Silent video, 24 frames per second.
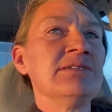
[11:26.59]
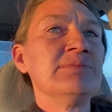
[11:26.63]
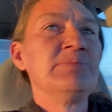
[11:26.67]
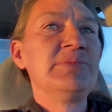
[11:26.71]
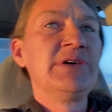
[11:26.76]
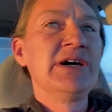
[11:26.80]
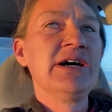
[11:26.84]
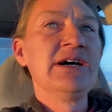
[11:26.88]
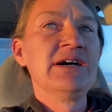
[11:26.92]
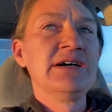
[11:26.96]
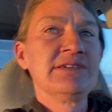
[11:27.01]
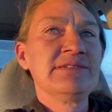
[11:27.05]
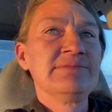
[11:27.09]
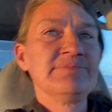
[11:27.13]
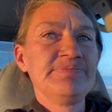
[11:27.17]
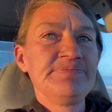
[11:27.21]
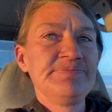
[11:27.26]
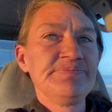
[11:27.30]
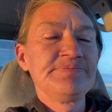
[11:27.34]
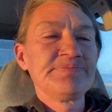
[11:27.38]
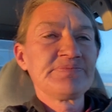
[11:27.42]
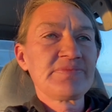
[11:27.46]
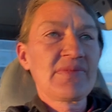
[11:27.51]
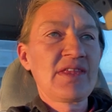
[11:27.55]
But
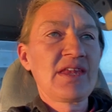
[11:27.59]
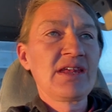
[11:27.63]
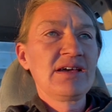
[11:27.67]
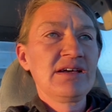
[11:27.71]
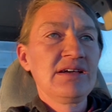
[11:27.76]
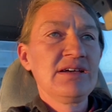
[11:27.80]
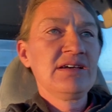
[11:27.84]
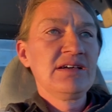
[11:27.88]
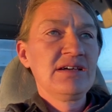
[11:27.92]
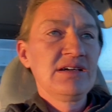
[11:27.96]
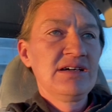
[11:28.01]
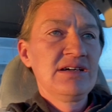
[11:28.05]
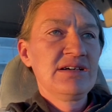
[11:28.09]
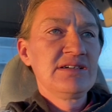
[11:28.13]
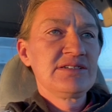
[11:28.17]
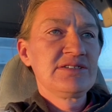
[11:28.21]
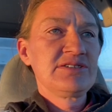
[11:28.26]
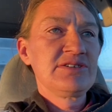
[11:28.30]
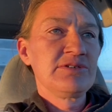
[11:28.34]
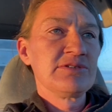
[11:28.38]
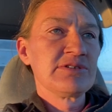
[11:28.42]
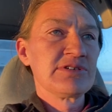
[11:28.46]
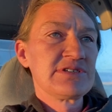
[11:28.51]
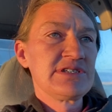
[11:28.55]

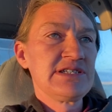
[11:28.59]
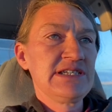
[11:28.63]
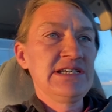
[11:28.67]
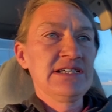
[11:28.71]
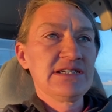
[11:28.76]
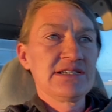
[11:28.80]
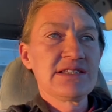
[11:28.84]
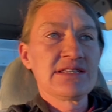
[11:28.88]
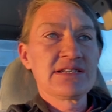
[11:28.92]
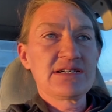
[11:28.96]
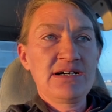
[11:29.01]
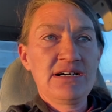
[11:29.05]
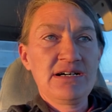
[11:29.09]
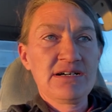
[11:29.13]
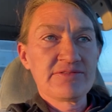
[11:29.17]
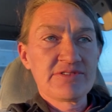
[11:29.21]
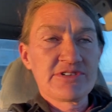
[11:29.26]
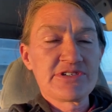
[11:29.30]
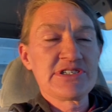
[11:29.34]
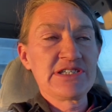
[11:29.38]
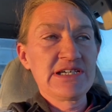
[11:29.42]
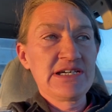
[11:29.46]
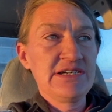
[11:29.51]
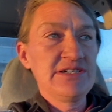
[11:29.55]
towards the end of the
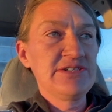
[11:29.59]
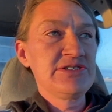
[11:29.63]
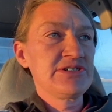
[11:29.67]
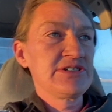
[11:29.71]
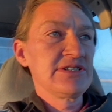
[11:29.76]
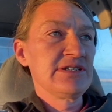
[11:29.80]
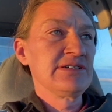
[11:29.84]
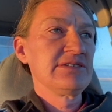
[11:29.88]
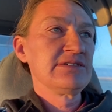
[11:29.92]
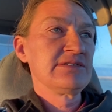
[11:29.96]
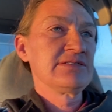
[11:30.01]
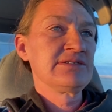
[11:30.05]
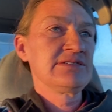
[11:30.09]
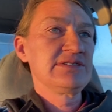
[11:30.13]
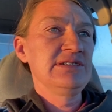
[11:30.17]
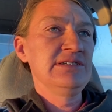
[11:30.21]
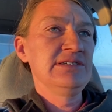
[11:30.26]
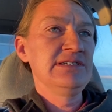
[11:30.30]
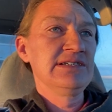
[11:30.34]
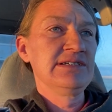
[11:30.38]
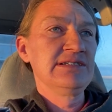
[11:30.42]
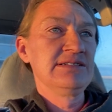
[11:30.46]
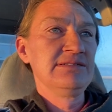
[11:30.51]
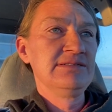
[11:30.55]
conversation, she
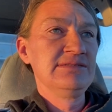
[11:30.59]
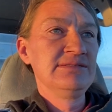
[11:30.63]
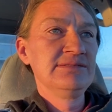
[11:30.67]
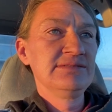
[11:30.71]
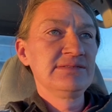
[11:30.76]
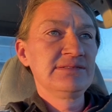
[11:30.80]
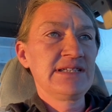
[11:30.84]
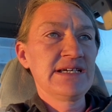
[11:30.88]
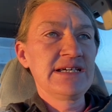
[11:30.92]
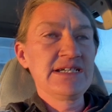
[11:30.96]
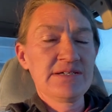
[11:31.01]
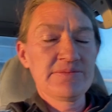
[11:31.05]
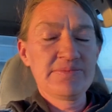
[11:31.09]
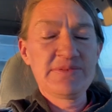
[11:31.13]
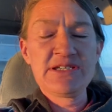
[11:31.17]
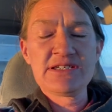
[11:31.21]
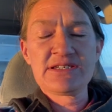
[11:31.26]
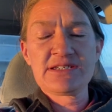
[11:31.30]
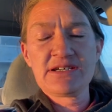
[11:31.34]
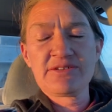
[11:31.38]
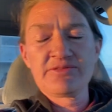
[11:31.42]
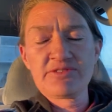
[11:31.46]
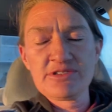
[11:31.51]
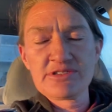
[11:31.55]
did thank me
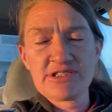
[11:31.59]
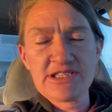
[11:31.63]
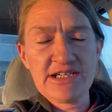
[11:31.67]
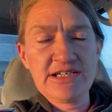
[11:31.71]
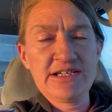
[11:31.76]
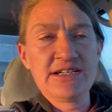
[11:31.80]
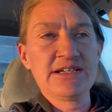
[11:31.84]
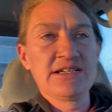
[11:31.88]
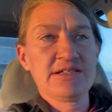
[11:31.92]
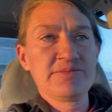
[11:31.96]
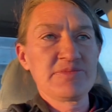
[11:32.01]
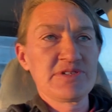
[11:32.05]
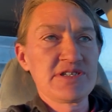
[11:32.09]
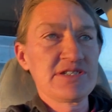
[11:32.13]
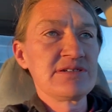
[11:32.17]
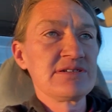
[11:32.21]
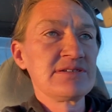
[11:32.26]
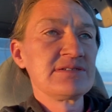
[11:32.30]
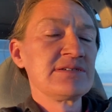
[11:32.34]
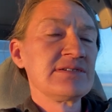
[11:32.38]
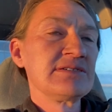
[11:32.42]
several times.